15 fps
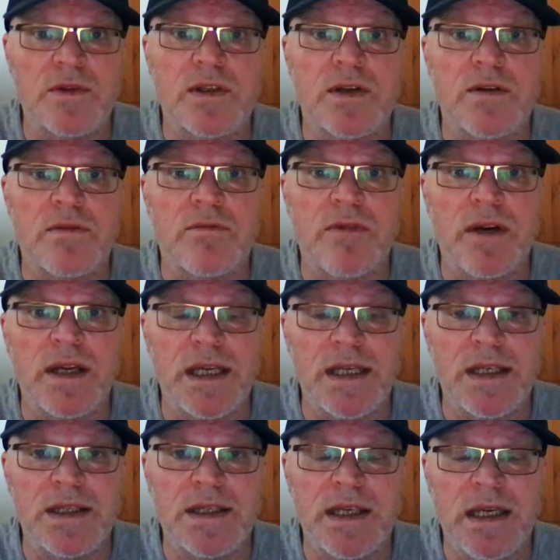that
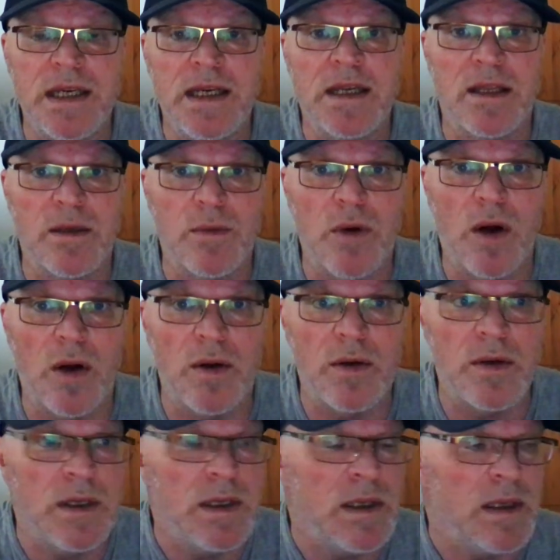raise the what?
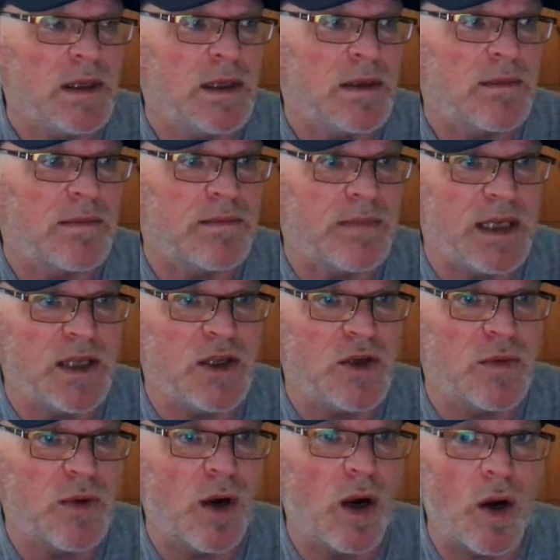Mean you
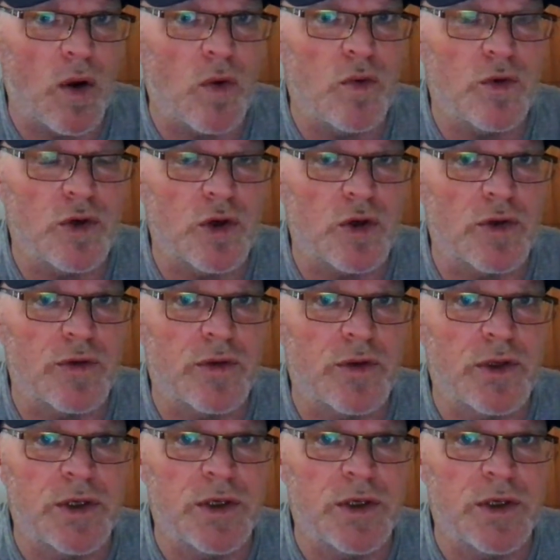will hold on